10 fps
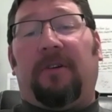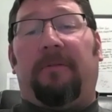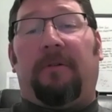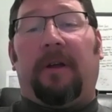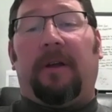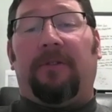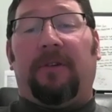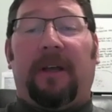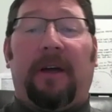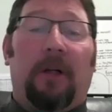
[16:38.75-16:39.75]
covering is
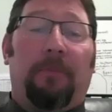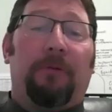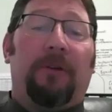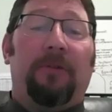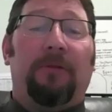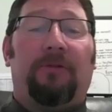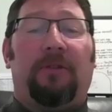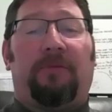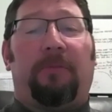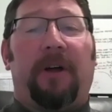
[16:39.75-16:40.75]
going to help reduce
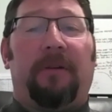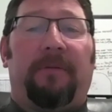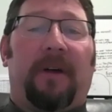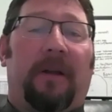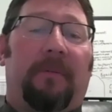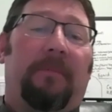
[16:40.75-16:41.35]
the spread of that